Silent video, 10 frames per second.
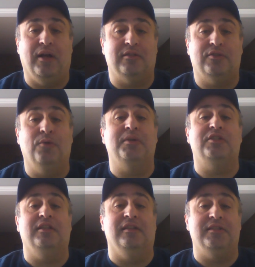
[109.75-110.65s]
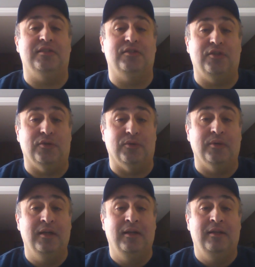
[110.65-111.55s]
We got so much to listen
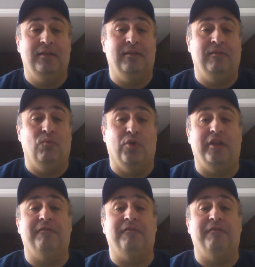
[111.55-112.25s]
to where